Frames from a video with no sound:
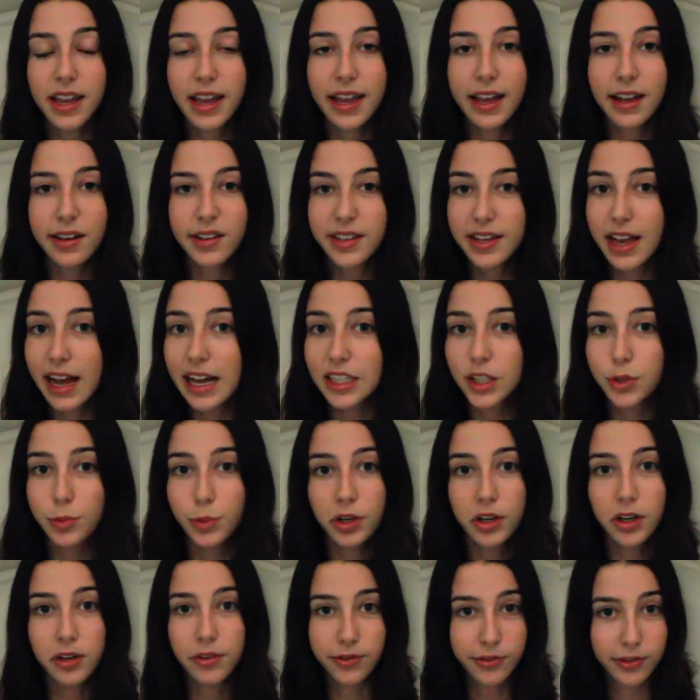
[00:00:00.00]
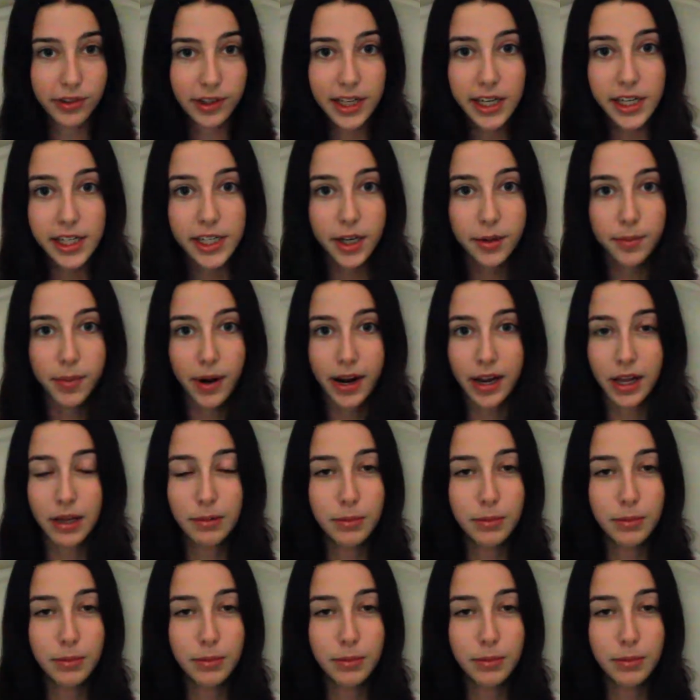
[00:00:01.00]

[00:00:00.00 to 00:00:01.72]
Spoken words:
and yes, we're afflicted by